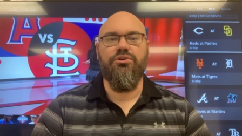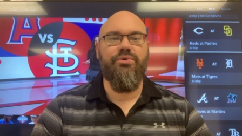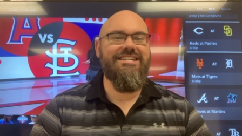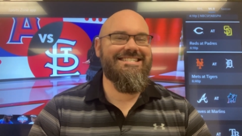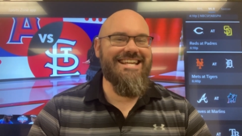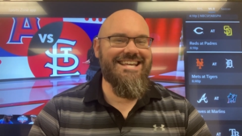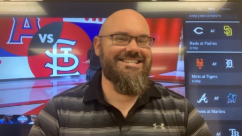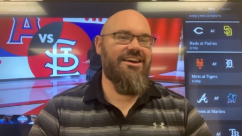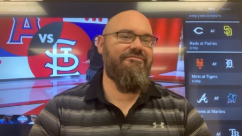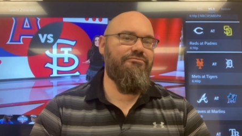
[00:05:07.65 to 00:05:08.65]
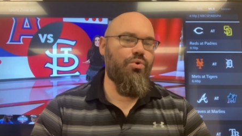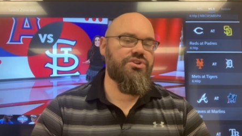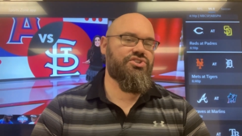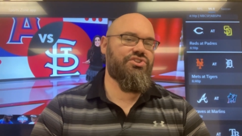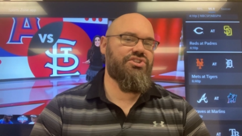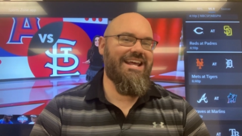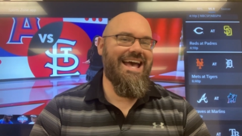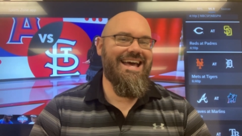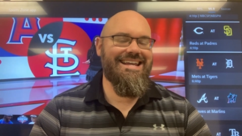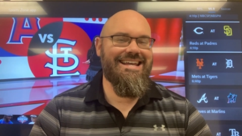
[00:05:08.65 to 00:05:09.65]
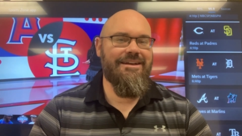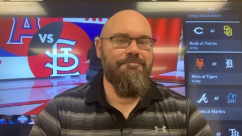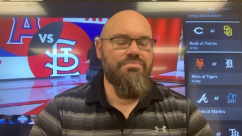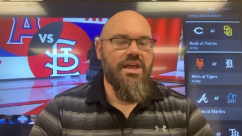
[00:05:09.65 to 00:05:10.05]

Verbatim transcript: Luis Cessa for Cincinnati.